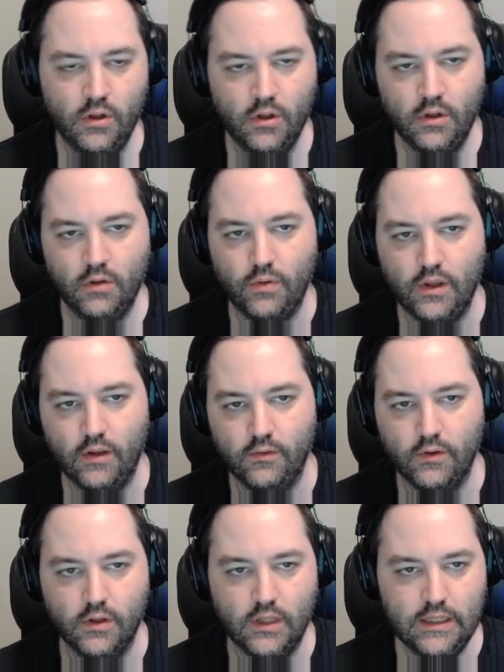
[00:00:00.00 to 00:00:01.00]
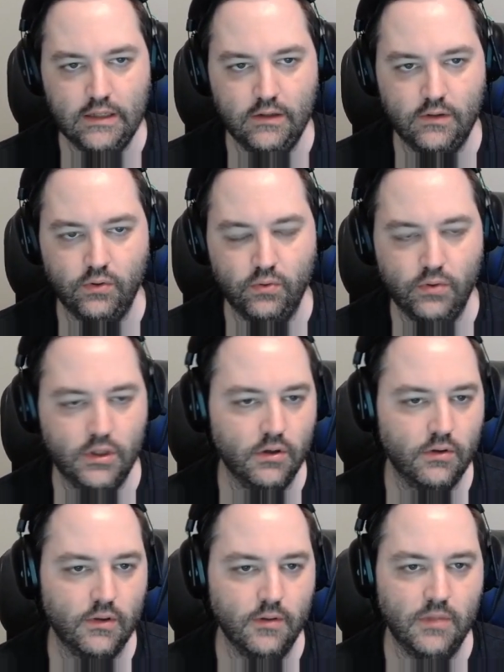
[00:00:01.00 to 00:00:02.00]
we have a E2 here
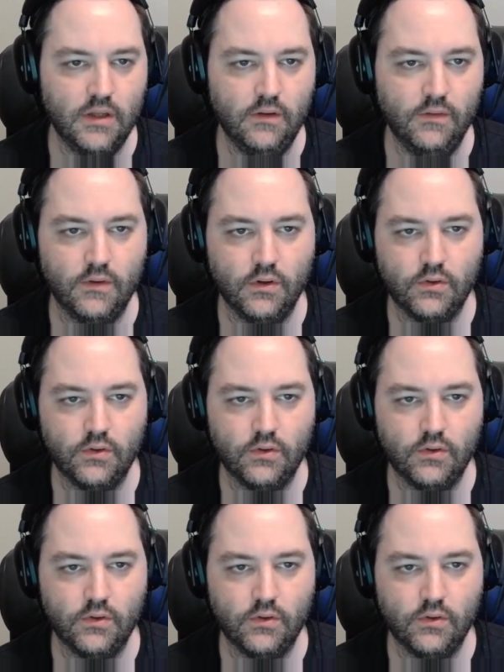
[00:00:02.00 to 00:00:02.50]
that means